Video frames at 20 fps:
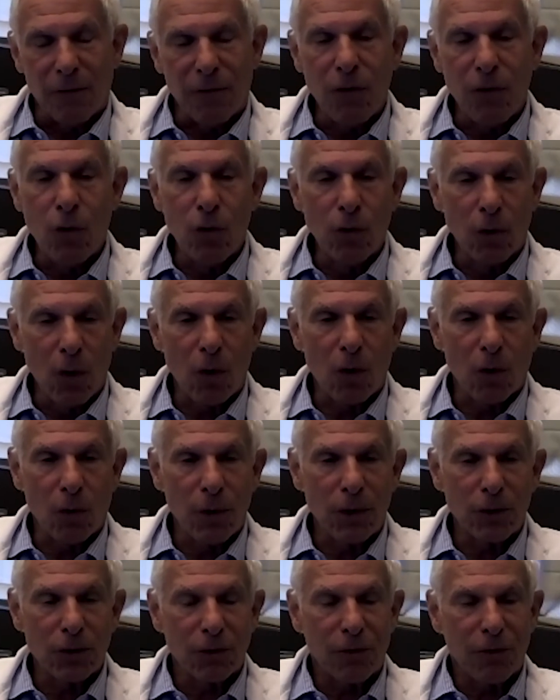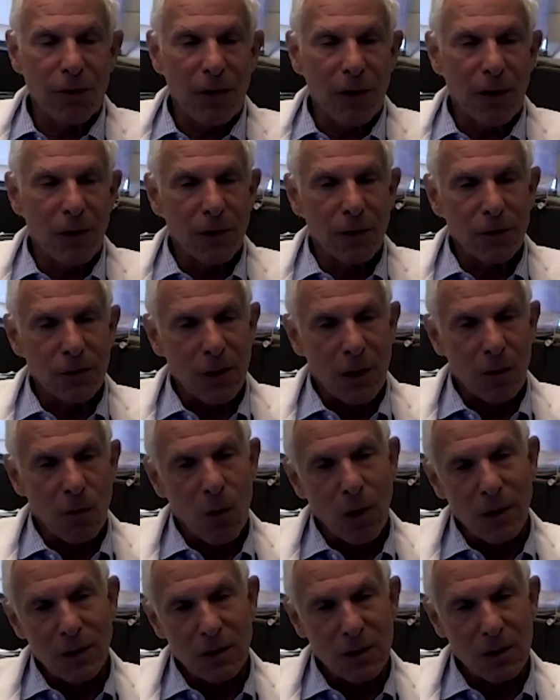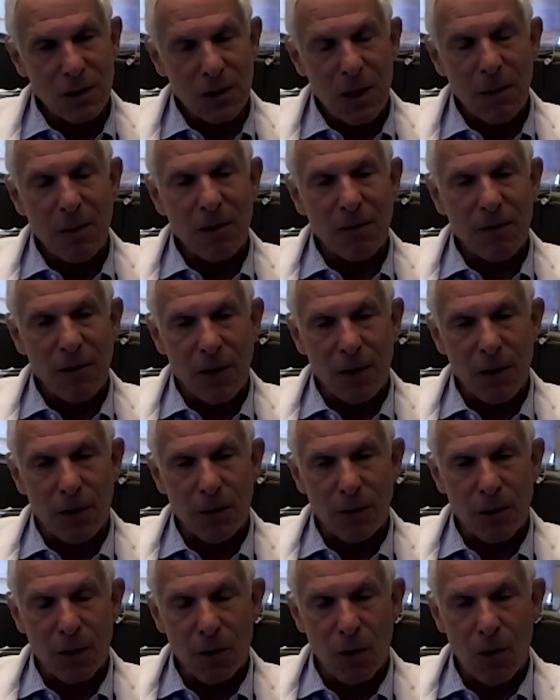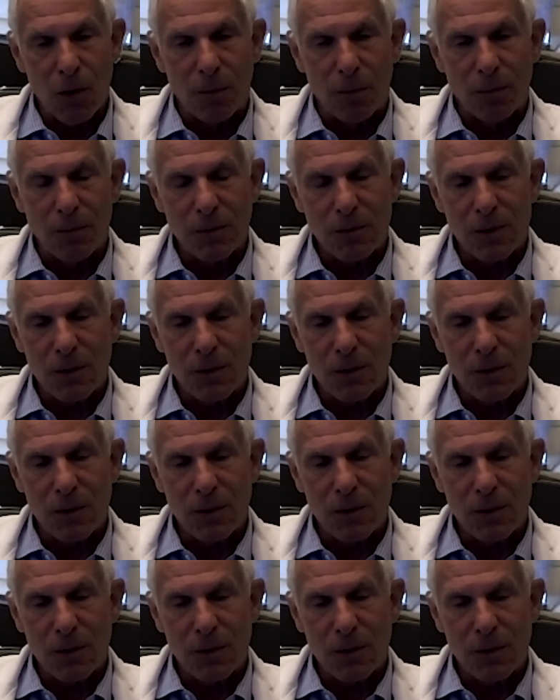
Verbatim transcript: few local regional failures and one systemic failure in the group.